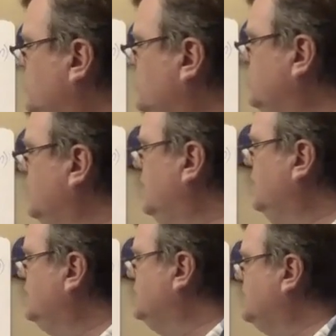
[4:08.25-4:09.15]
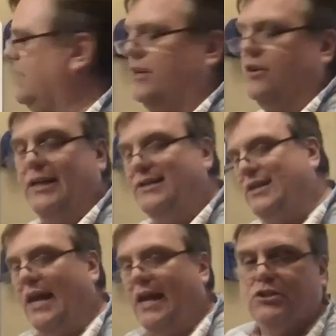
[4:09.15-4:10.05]
false, to say,
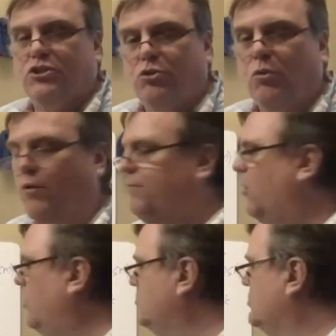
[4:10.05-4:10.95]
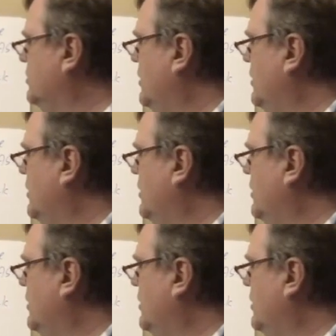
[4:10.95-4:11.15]
is X true or false?